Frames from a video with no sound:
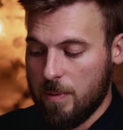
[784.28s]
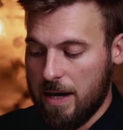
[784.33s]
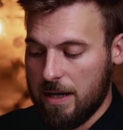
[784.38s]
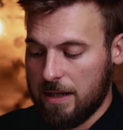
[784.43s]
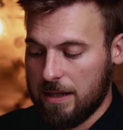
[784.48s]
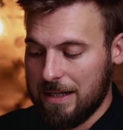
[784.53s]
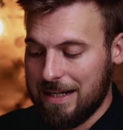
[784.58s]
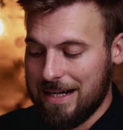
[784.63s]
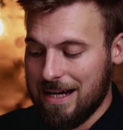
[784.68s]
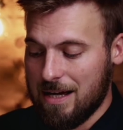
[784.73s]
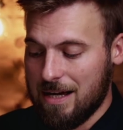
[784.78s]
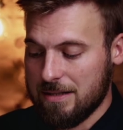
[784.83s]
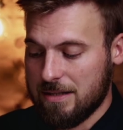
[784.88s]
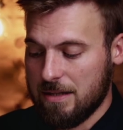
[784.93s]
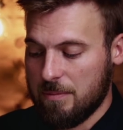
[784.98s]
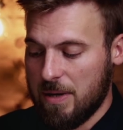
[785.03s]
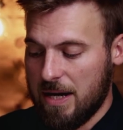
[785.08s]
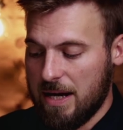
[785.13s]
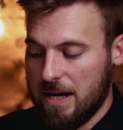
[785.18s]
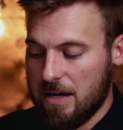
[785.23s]
Bank, and
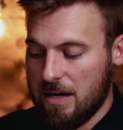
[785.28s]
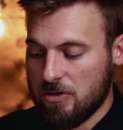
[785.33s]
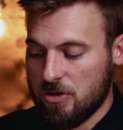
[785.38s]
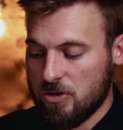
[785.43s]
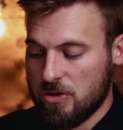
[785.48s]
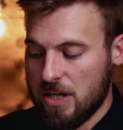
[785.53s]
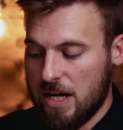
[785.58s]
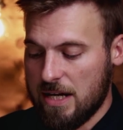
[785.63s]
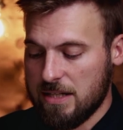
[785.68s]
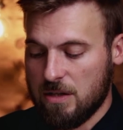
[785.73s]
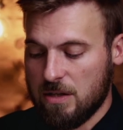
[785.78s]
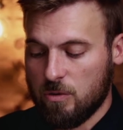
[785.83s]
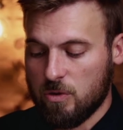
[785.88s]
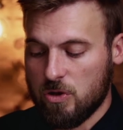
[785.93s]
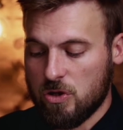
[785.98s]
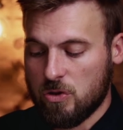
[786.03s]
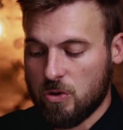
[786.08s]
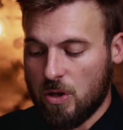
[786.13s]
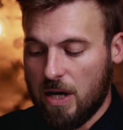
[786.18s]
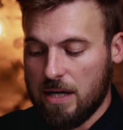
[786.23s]
Gaza by exercising
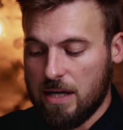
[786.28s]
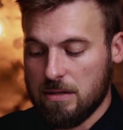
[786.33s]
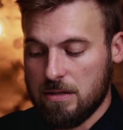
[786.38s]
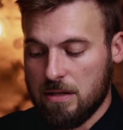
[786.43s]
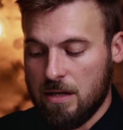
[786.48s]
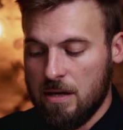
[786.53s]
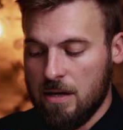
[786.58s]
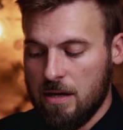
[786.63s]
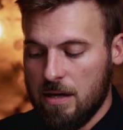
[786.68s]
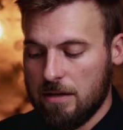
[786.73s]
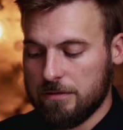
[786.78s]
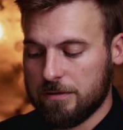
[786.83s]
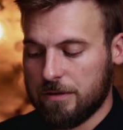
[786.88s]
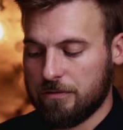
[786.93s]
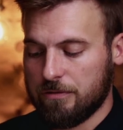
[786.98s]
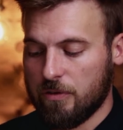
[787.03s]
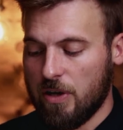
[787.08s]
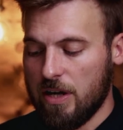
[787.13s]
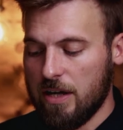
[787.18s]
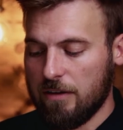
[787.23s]
restraint and
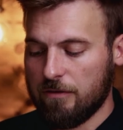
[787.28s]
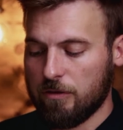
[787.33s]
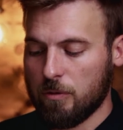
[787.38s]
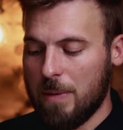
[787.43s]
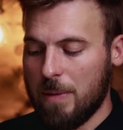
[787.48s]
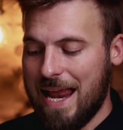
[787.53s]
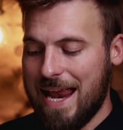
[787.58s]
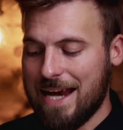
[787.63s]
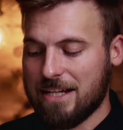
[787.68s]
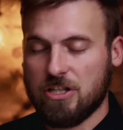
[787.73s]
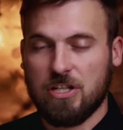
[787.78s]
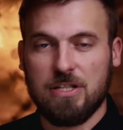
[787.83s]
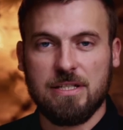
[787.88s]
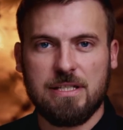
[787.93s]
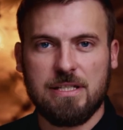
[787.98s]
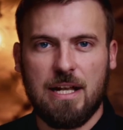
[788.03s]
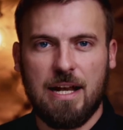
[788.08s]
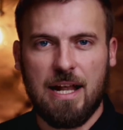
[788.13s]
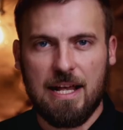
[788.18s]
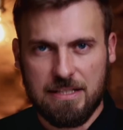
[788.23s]
refraining from actions
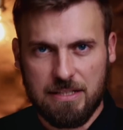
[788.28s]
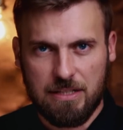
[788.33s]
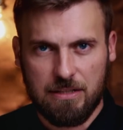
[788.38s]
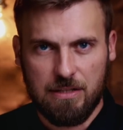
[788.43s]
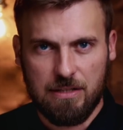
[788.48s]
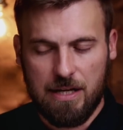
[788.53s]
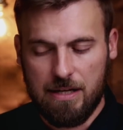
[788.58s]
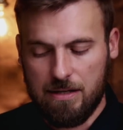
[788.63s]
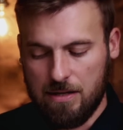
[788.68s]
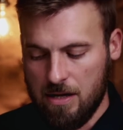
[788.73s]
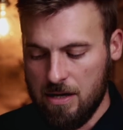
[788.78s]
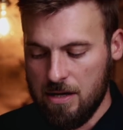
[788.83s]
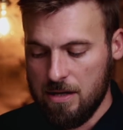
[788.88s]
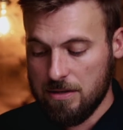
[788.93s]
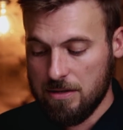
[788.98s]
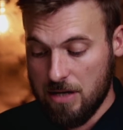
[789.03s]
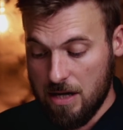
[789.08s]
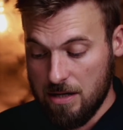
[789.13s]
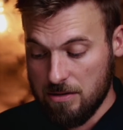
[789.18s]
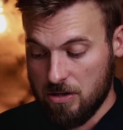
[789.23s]
that escalate
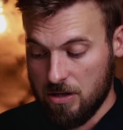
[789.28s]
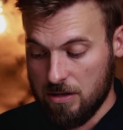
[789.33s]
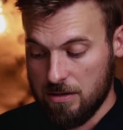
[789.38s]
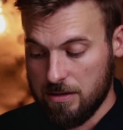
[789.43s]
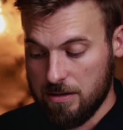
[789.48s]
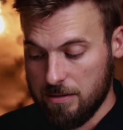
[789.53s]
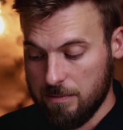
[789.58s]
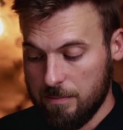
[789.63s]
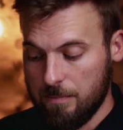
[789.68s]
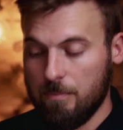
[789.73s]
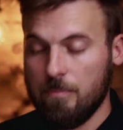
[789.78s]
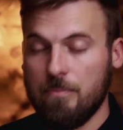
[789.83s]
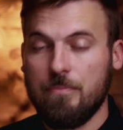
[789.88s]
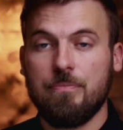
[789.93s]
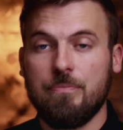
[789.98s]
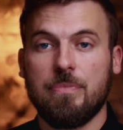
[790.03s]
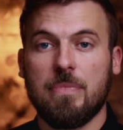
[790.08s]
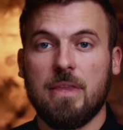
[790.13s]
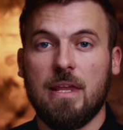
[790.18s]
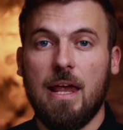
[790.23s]
tensions."
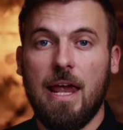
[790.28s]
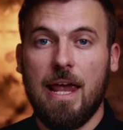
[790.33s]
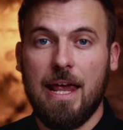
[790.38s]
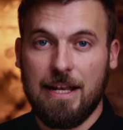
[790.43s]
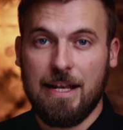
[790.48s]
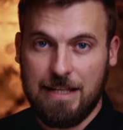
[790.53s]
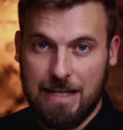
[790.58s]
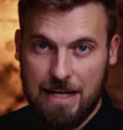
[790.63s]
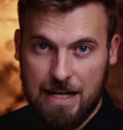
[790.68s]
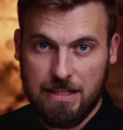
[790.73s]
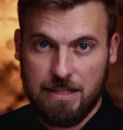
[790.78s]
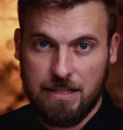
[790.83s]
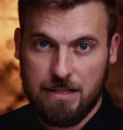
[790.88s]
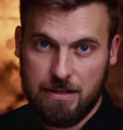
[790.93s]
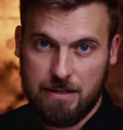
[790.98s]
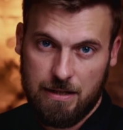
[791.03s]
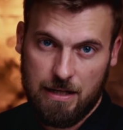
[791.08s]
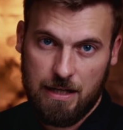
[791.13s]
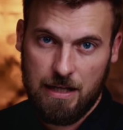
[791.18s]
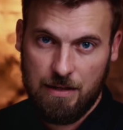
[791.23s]
It
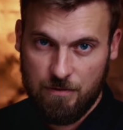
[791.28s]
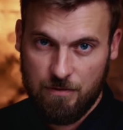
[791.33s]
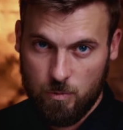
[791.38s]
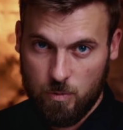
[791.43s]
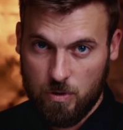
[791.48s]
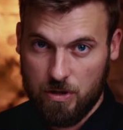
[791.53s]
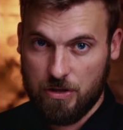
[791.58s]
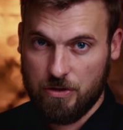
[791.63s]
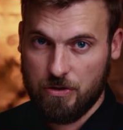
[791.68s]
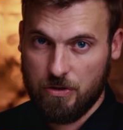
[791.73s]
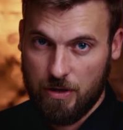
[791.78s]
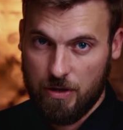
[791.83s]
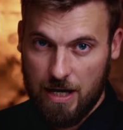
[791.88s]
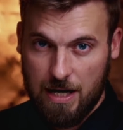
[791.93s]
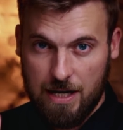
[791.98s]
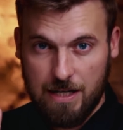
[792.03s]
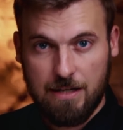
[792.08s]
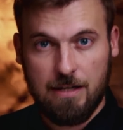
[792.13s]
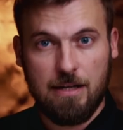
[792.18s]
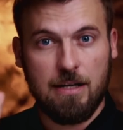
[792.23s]
gets even worse,
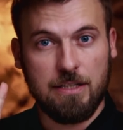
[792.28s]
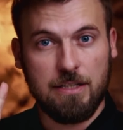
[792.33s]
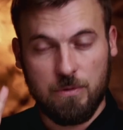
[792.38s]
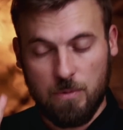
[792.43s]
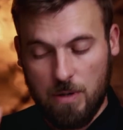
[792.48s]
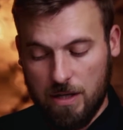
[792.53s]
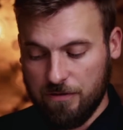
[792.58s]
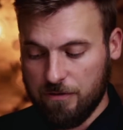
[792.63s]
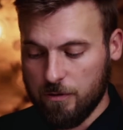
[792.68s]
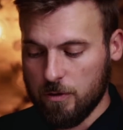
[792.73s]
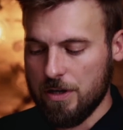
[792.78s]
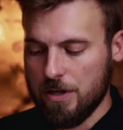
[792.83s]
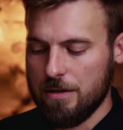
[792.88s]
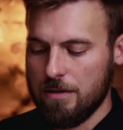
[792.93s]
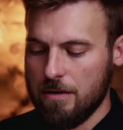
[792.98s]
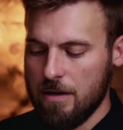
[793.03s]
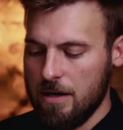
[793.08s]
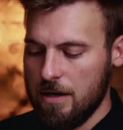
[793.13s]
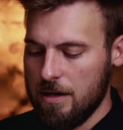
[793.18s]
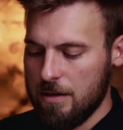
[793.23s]
okay? Are you ready for it?
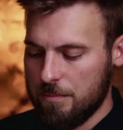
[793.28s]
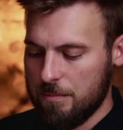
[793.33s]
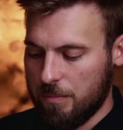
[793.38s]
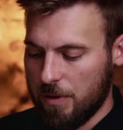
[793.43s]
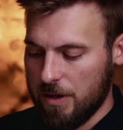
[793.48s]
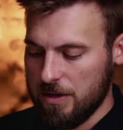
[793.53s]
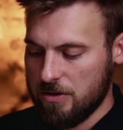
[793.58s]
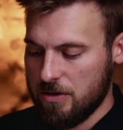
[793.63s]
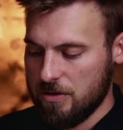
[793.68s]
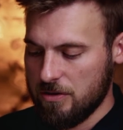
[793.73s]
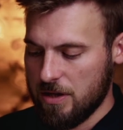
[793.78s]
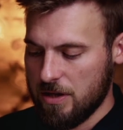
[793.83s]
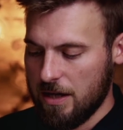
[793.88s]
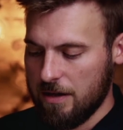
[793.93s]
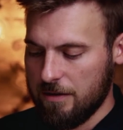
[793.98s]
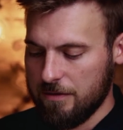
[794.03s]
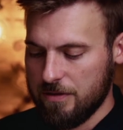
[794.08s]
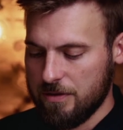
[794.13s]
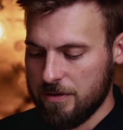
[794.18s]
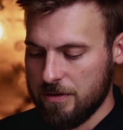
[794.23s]
Brace
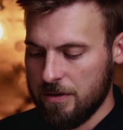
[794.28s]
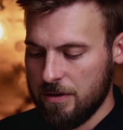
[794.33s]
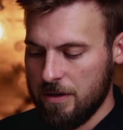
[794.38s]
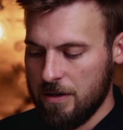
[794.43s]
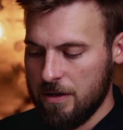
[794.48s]
yourselves.